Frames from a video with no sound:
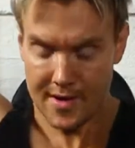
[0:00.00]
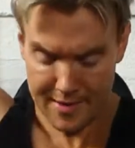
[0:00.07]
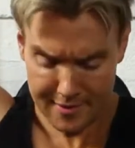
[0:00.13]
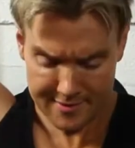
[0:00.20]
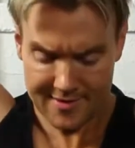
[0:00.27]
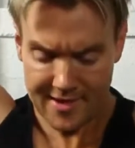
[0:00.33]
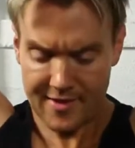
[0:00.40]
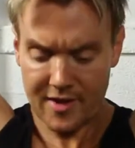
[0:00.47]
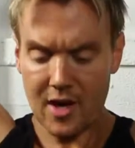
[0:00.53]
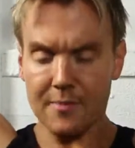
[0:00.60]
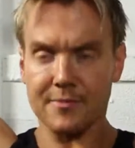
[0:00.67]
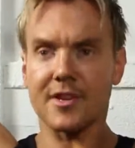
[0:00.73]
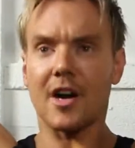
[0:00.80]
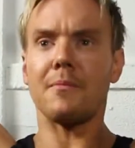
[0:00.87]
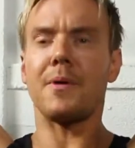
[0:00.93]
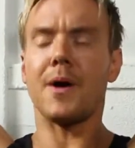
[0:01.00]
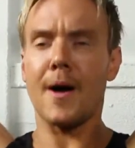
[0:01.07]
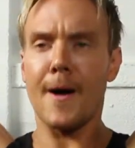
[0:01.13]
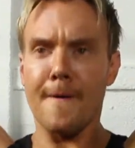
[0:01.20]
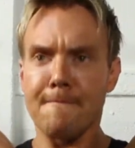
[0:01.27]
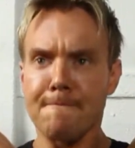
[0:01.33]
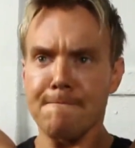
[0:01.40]
Extend the arms
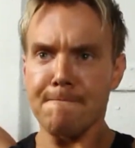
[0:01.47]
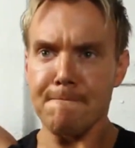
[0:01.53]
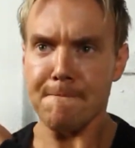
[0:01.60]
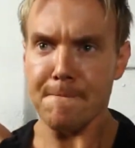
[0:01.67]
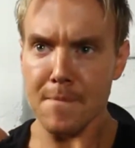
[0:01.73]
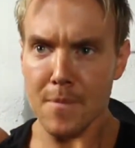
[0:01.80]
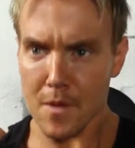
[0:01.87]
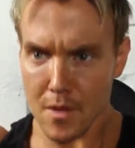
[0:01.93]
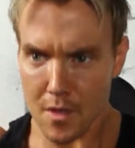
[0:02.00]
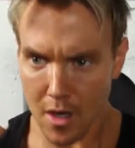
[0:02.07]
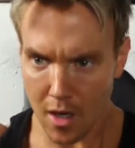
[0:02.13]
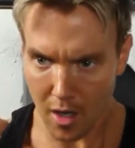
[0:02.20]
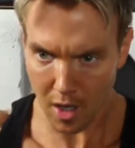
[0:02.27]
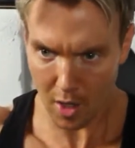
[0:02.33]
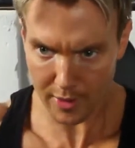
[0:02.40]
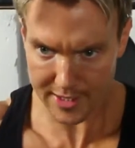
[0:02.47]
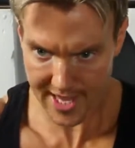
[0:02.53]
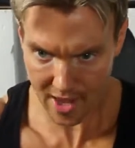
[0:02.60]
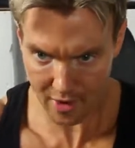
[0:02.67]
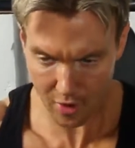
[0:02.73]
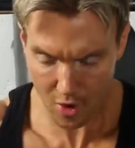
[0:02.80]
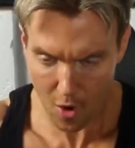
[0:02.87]
up, lower
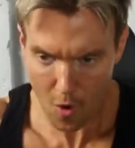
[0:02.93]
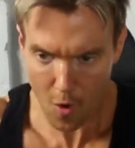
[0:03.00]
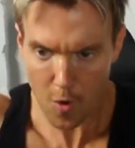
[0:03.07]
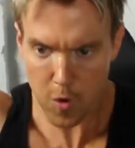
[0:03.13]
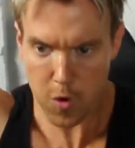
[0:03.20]
down.